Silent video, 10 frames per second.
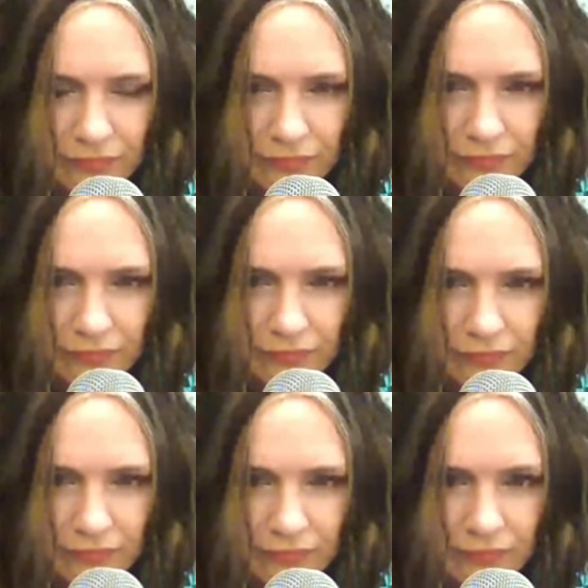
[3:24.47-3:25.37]

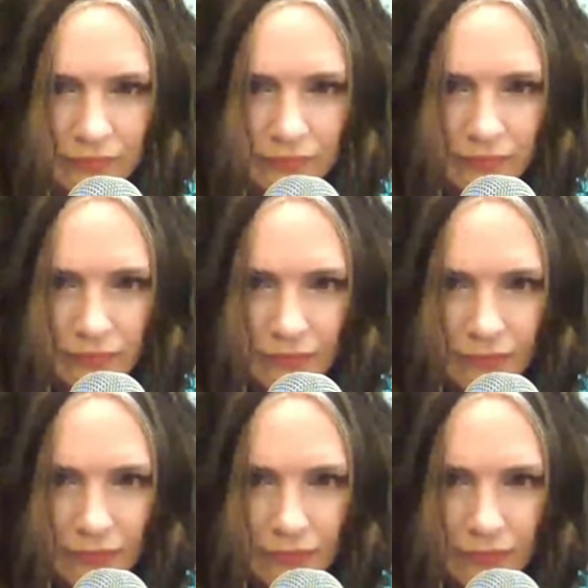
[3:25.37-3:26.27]

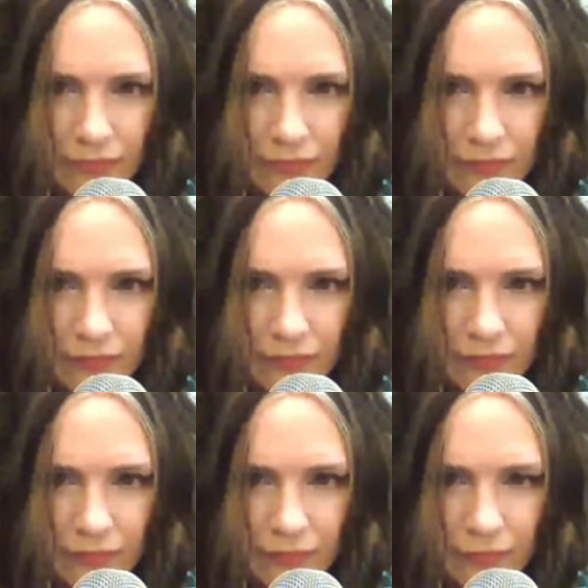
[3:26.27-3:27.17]

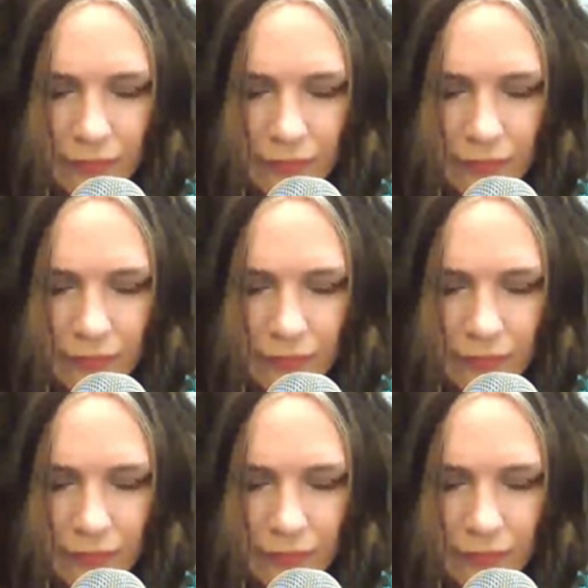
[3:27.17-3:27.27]
The person shown says nothing.